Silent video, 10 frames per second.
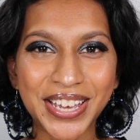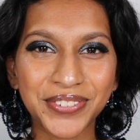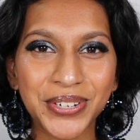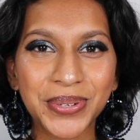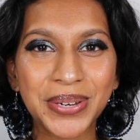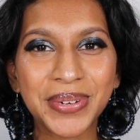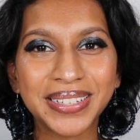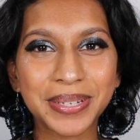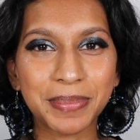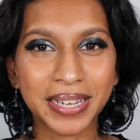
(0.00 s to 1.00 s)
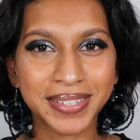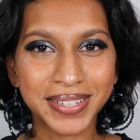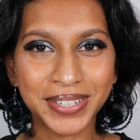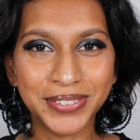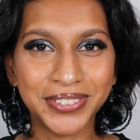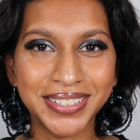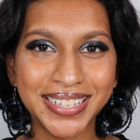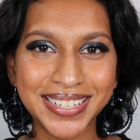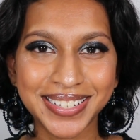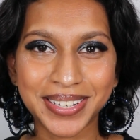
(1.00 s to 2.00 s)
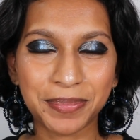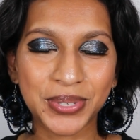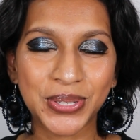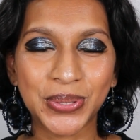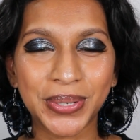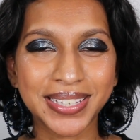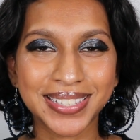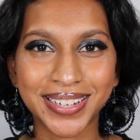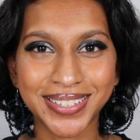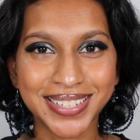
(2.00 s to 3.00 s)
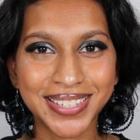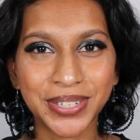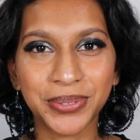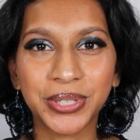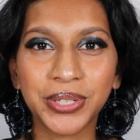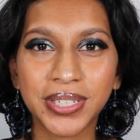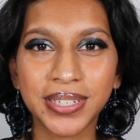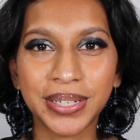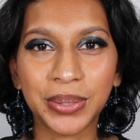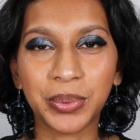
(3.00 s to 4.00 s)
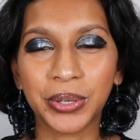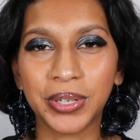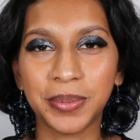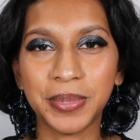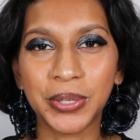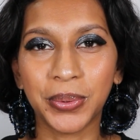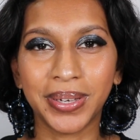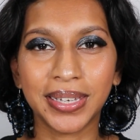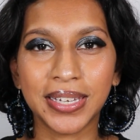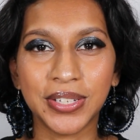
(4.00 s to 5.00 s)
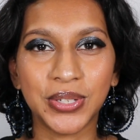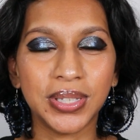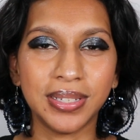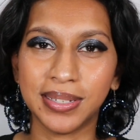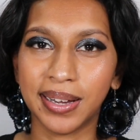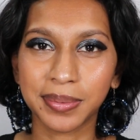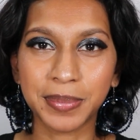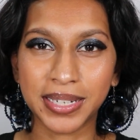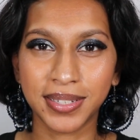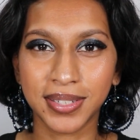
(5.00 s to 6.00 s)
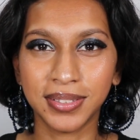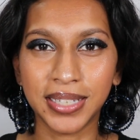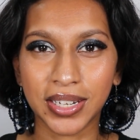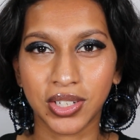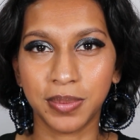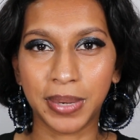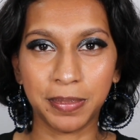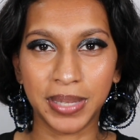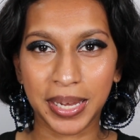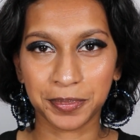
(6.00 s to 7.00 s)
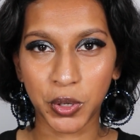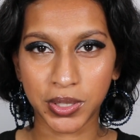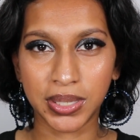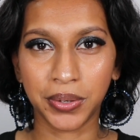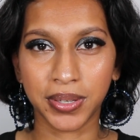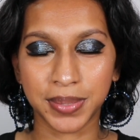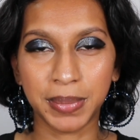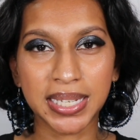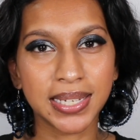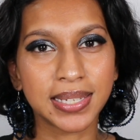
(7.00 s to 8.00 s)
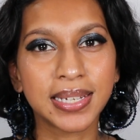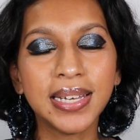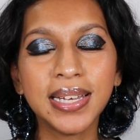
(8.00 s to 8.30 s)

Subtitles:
everyone, welcome back to Colourful Indian. I'm so excited to see you here today. We're going to be going into the Dark Matters collection by Black Moxie Cosmetics,